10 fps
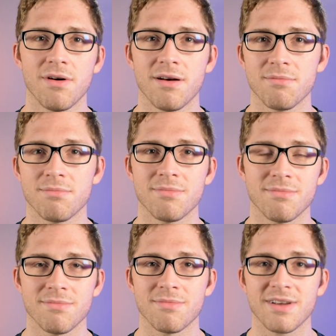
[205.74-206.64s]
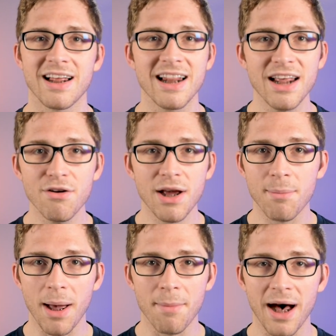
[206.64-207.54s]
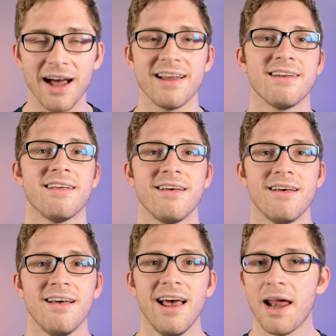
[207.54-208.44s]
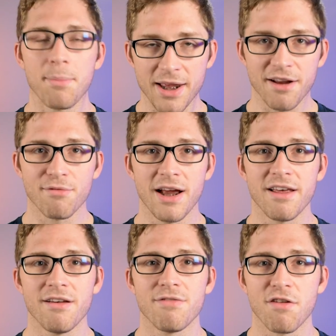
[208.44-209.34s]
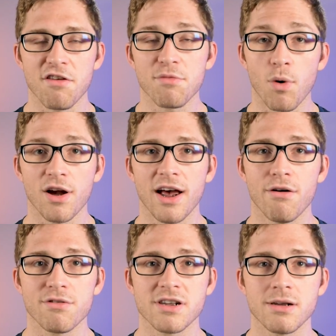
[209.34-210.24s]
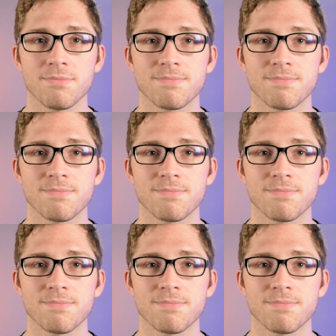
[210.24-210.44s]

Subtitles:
I'm clearing my mind and I'm getting ready for this workout.